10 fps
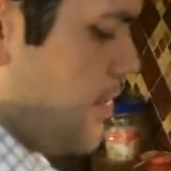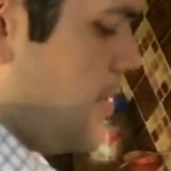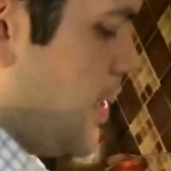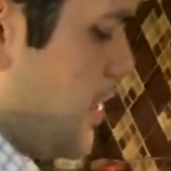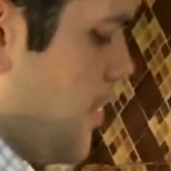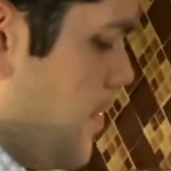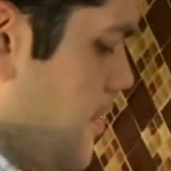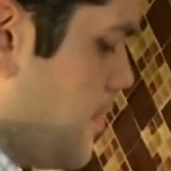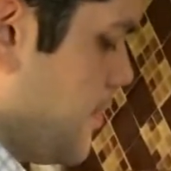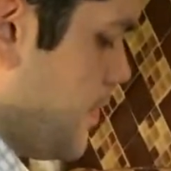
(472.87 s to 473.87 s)
maybe not that one,
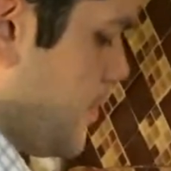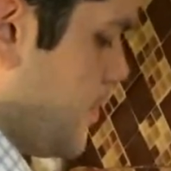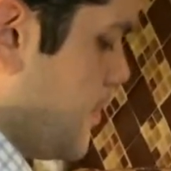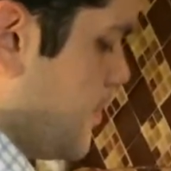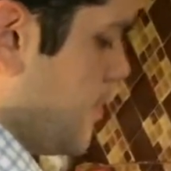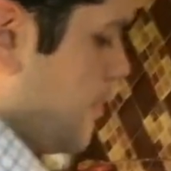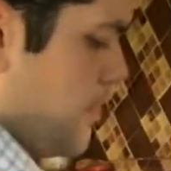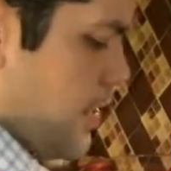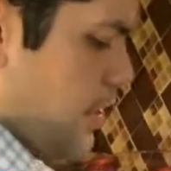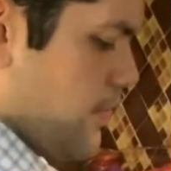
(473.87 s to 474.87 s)

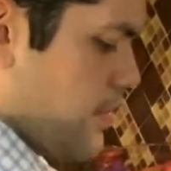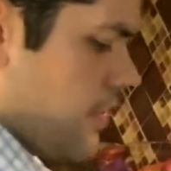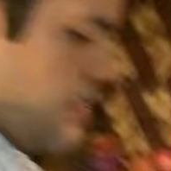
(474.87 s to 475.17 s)
but that one's